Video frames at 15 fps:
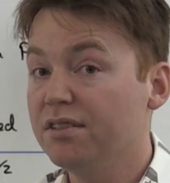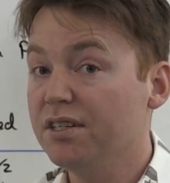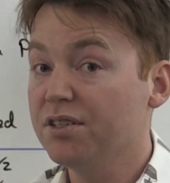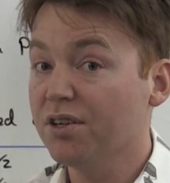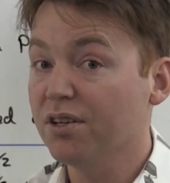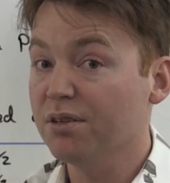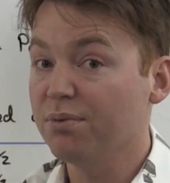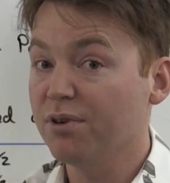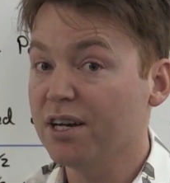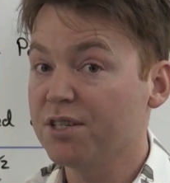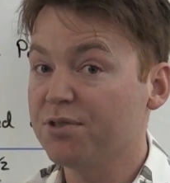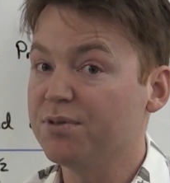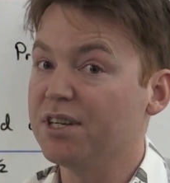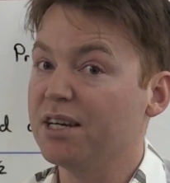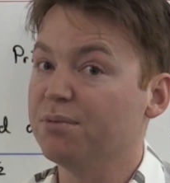De Solla
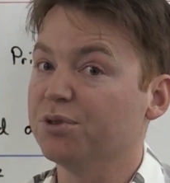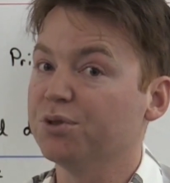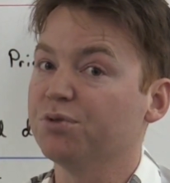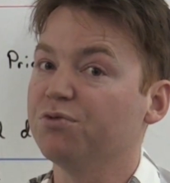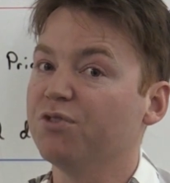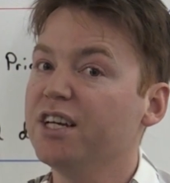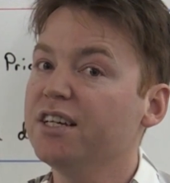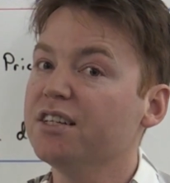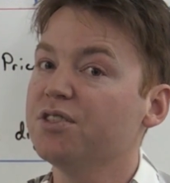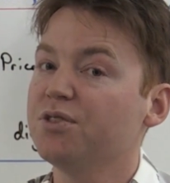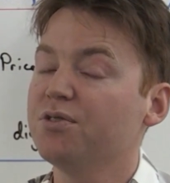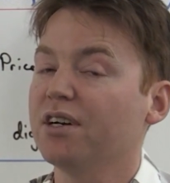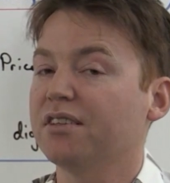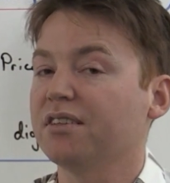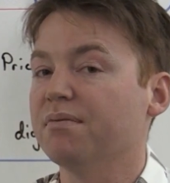Price was able to
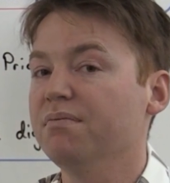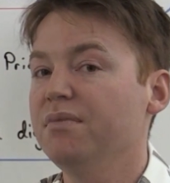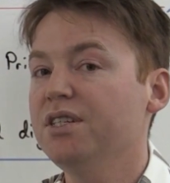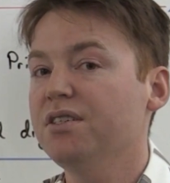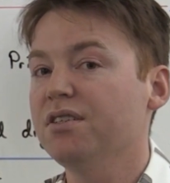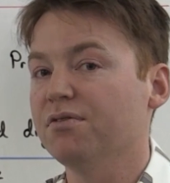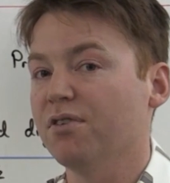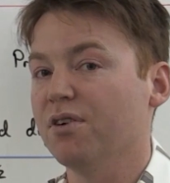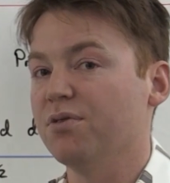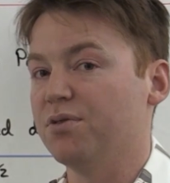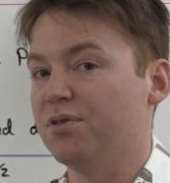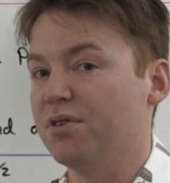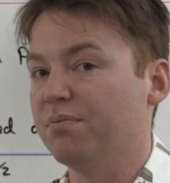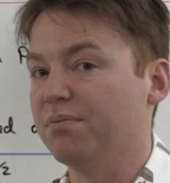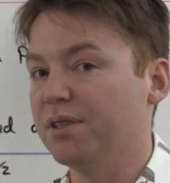reconstruct the missing
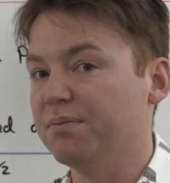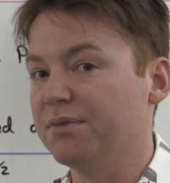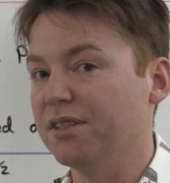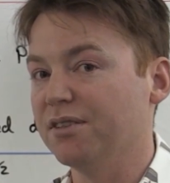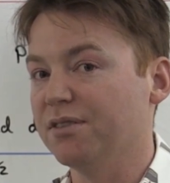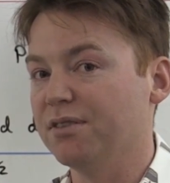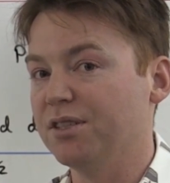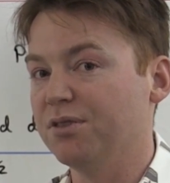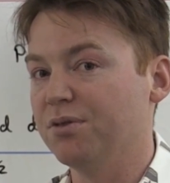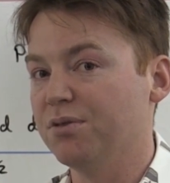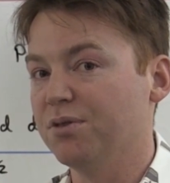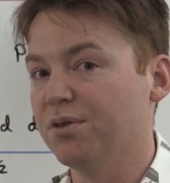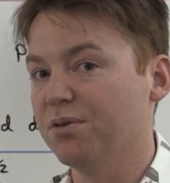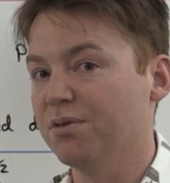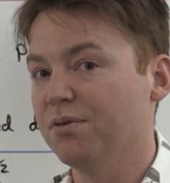rows on Plimpton
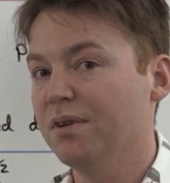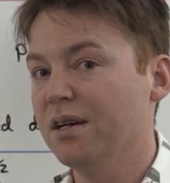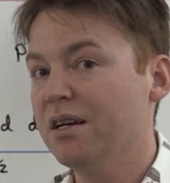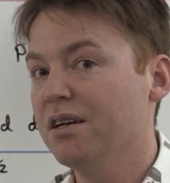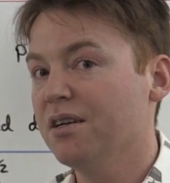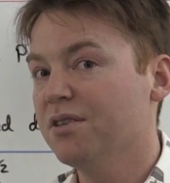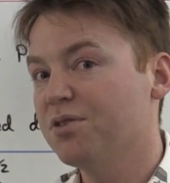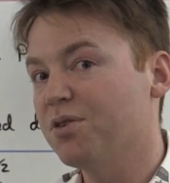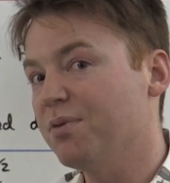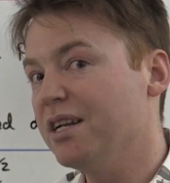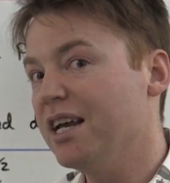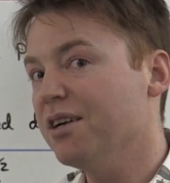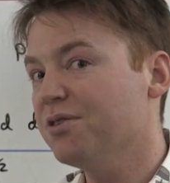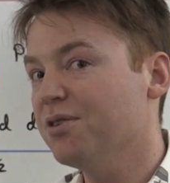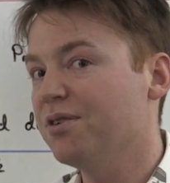322. So we
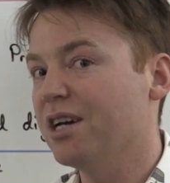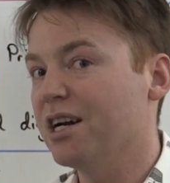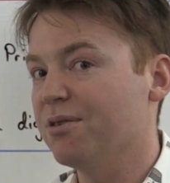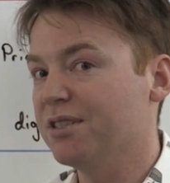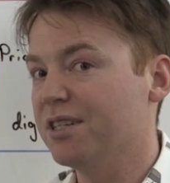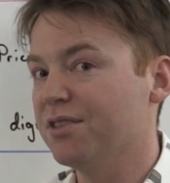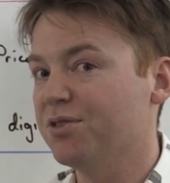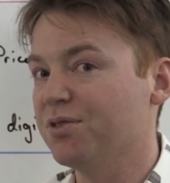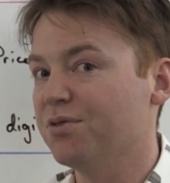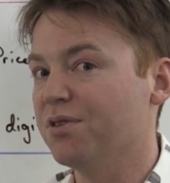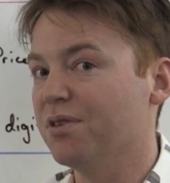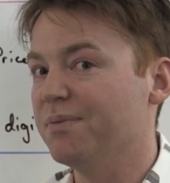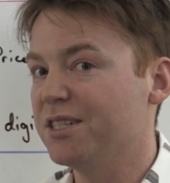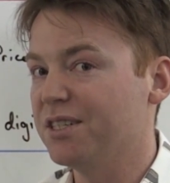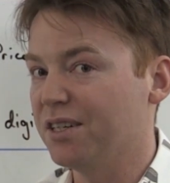now turn our attention
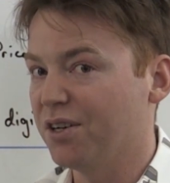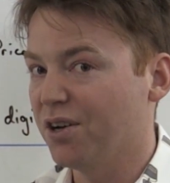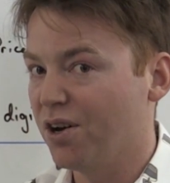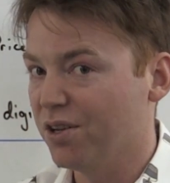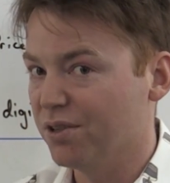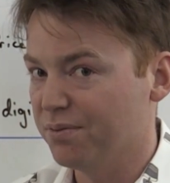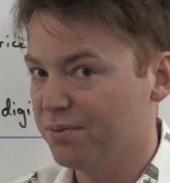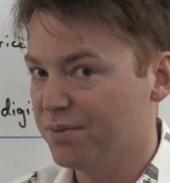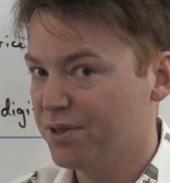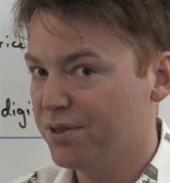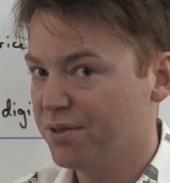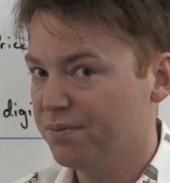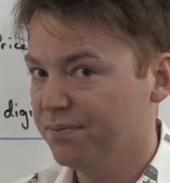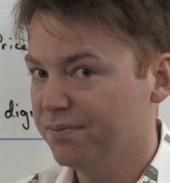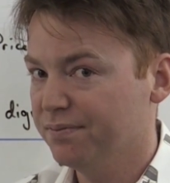to the missing
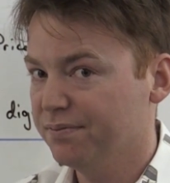columns.